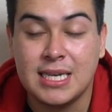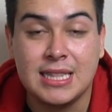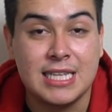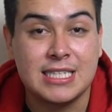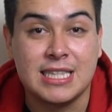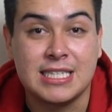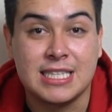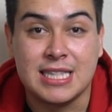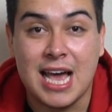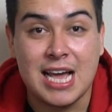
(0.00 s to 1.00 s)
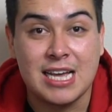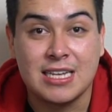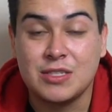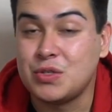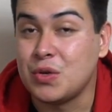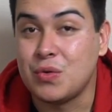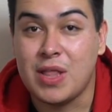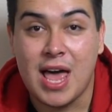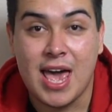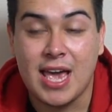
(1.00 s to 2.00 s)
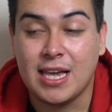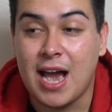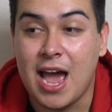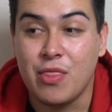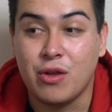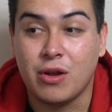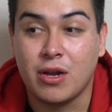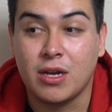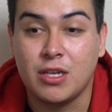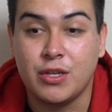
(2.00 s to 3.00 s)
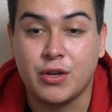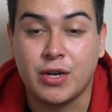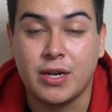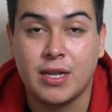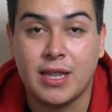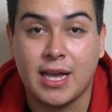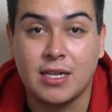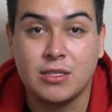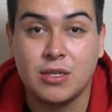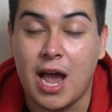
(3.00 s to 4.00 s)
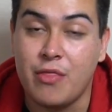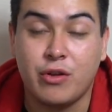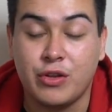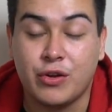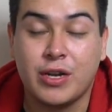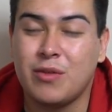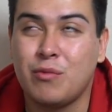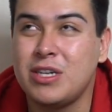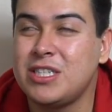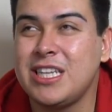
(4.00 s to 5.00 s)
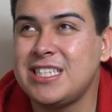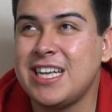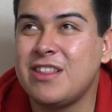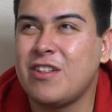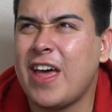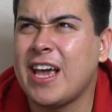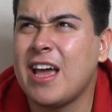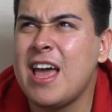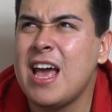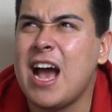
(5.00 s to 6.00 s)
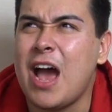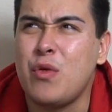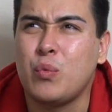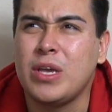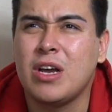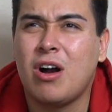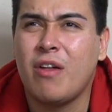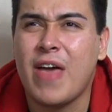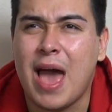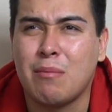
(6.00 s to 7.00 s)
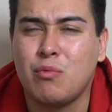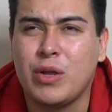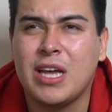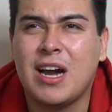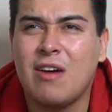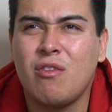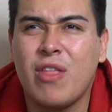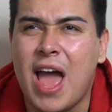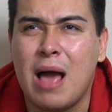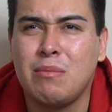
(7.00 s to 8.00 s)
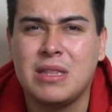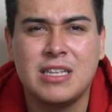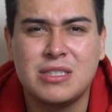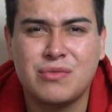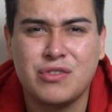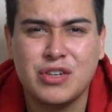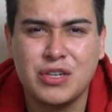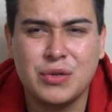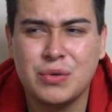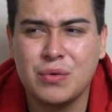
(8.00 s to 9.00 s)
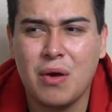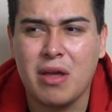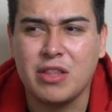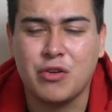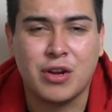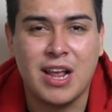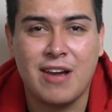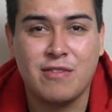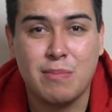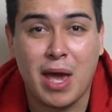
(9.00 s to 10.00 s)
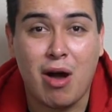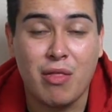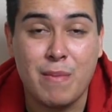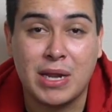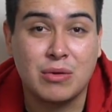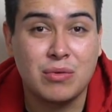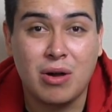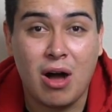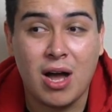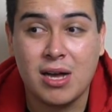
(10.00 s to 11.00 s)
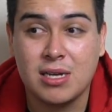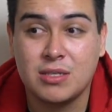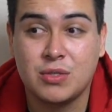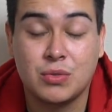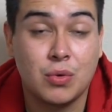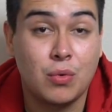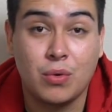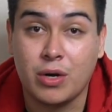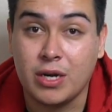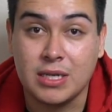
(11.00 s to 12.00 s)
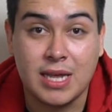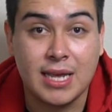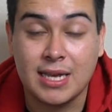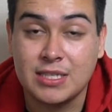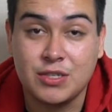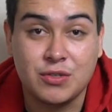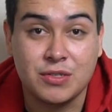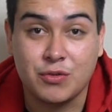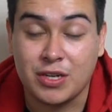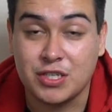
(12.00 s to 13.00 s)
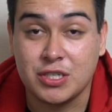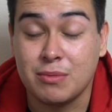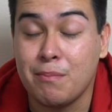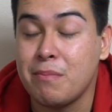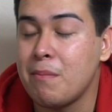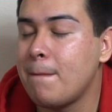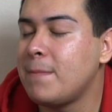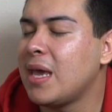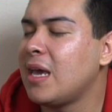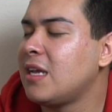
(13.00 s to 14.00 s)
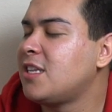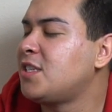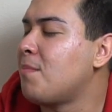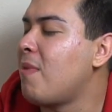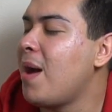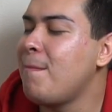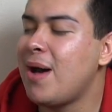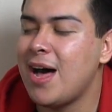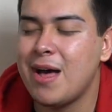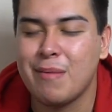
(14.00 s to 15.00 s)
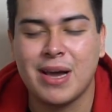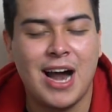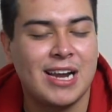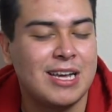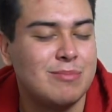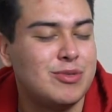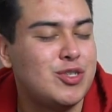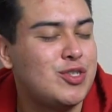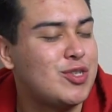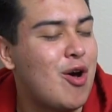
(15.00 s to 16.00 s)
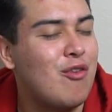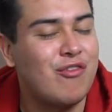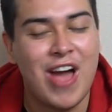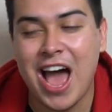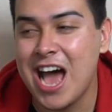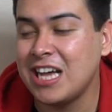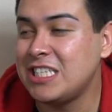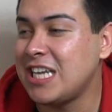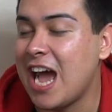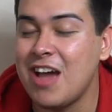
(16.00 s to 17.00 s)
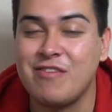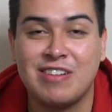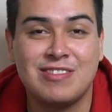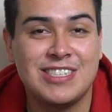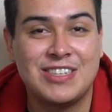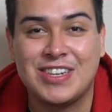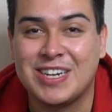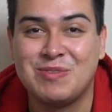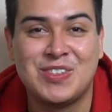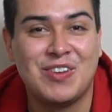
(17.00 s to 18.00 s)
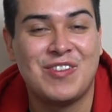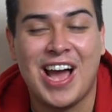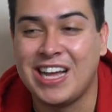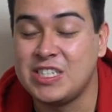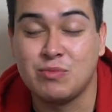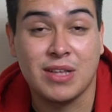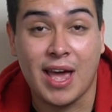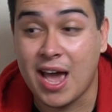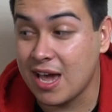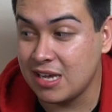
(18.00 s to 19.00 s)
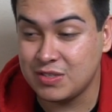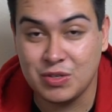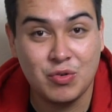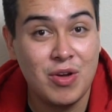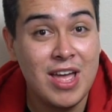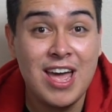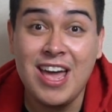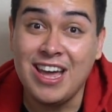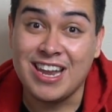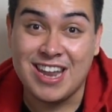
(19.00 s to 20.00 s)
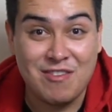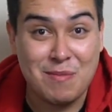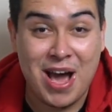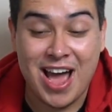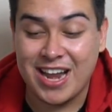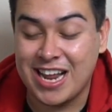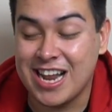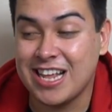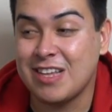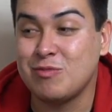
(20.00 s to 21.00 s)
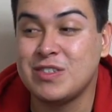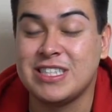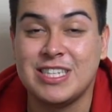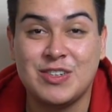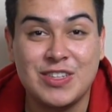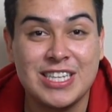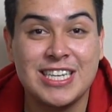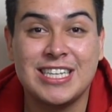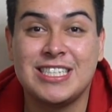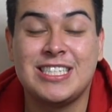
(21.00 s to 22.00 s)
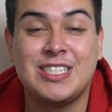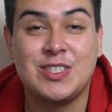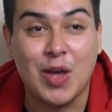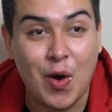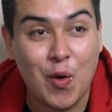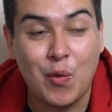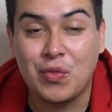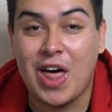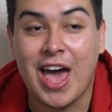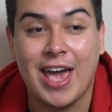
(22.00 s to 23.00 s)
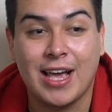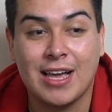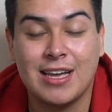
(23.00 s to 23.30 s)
this and this and that, so like either you're gonna like either you're gonna, what is, they said that like either we can call we can cover the ambulance for you and you're gonna have to pay all the medical costs, or like it's your discretion. Bitch, my mom got up so fast. I have never seen her get up so fast. She was like, I can't sue, never mind. And it was literally so like